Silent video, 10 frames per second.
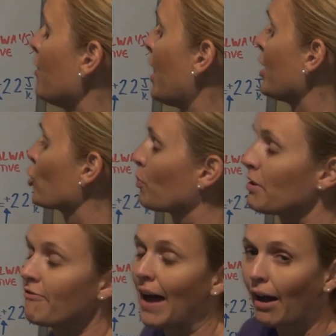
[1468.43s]

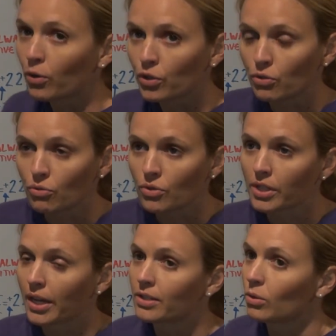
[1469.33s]
entropy values
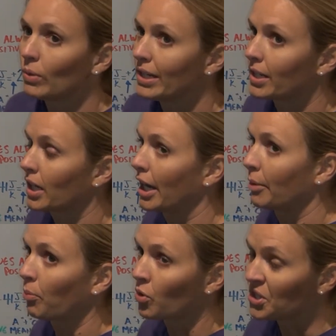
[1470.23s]
as a way to kind
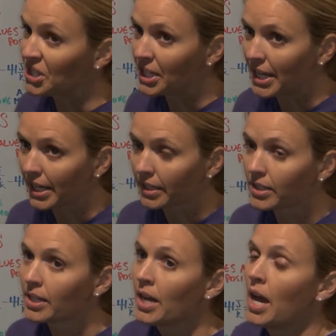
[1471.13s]
of
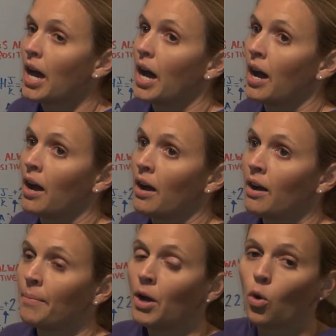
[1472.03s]
predict
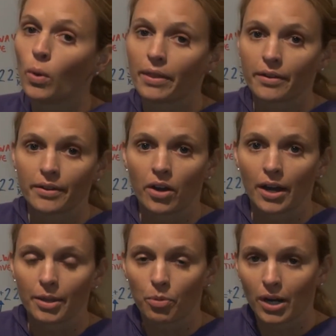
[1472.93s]
whether or
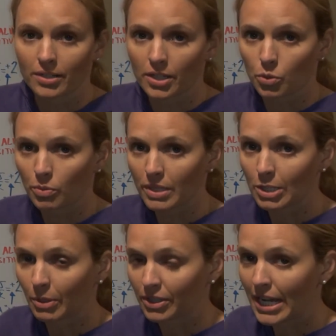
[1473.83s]
not the process will be
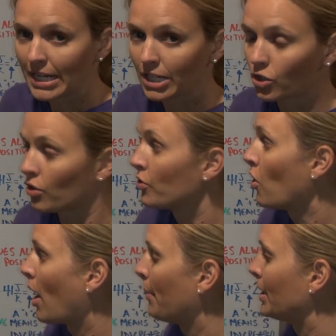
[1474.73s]
spontaneous or
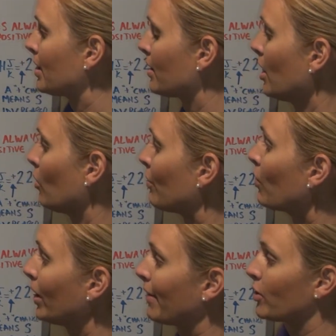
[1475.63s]
not, but we
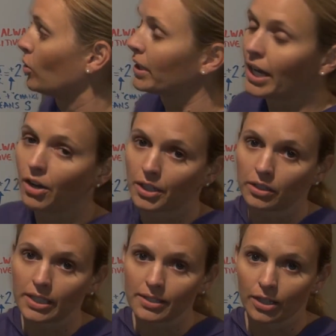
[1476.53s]
really have to only
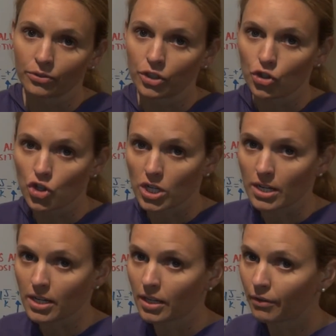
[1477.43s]
calculate delta
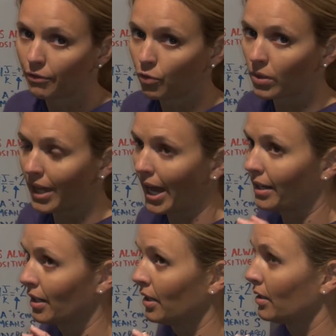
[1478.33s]
G for
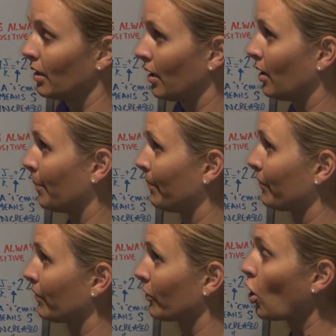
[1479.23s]
that
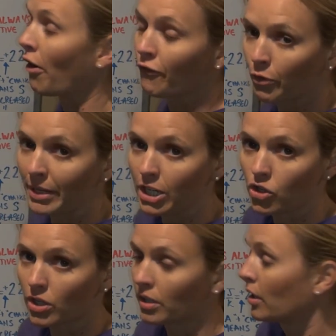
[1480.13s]

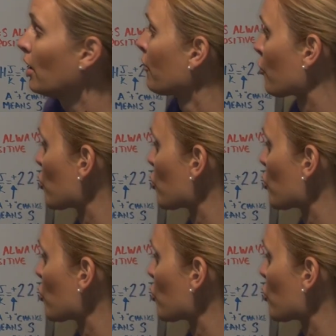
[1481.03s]
confirmation for